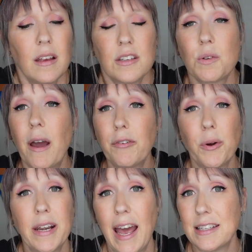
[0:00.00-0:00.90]
So
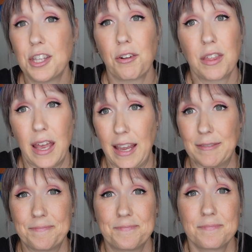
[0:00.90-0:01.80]
everyone has their thing.
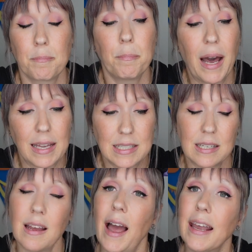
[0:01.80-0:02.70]
But
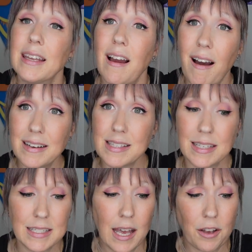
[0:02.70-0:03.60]
I can
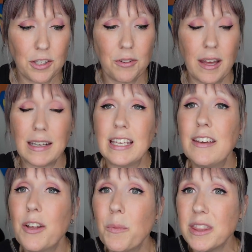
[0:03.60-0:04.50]
honestly tell you that
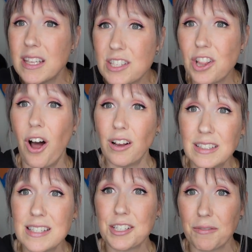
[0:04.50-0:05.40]
even with this long
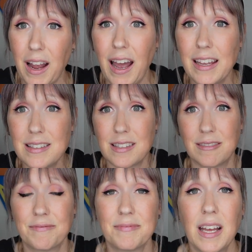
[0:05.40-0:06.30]
list of rides,
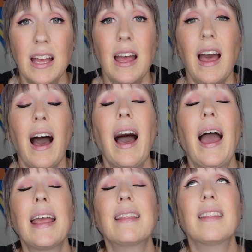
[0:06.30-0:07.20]

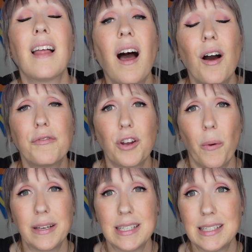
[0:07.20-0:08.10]
I love
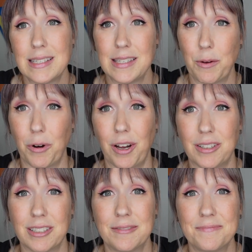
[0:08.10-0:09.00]
going to Disney
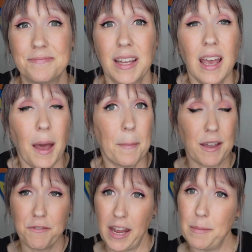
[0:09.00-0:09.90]
World. My
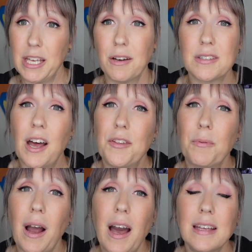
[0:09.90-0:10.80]
family goes on the
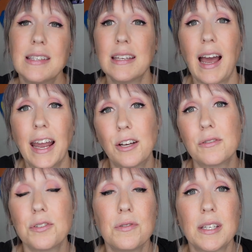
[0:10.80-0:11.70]
rides and I go
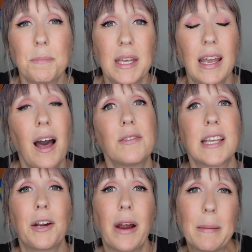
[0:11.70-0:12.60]
to something else.
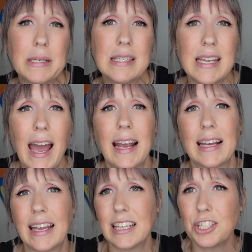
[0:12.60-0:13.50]
I grab a snack,
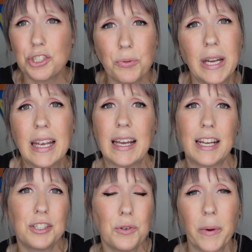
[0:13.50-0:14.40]
I get a drink,
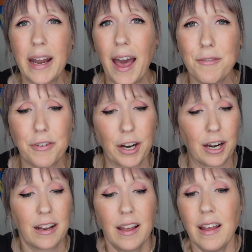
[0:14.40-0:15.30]
I do whatever.